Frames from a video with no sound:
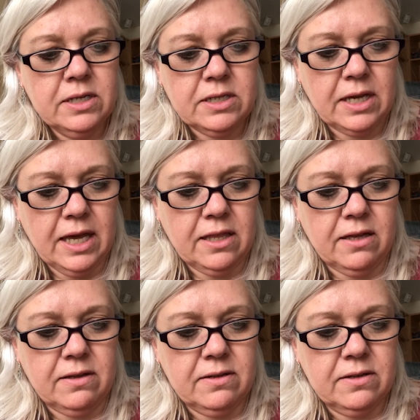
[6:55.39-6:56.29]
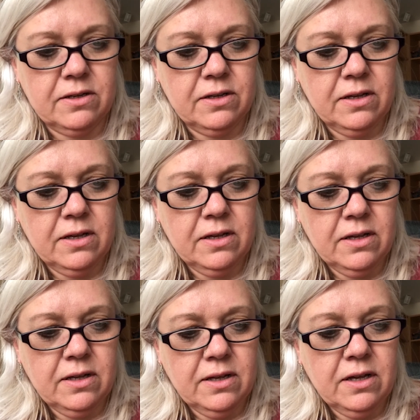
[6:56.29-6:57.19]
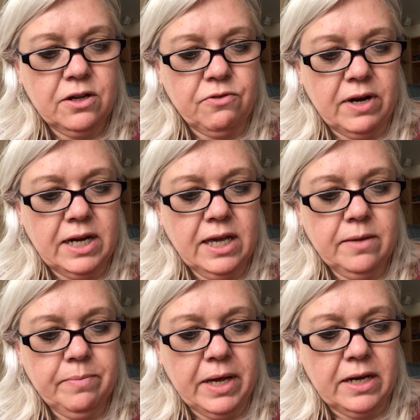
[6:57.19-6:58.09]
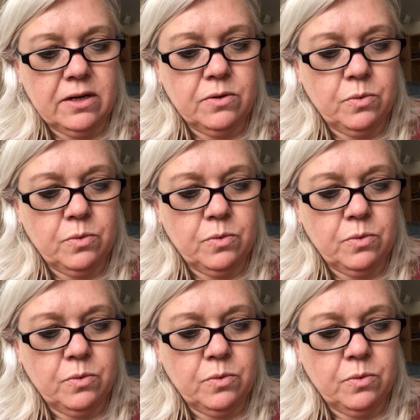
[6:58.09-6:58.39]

Together, Granny and Ben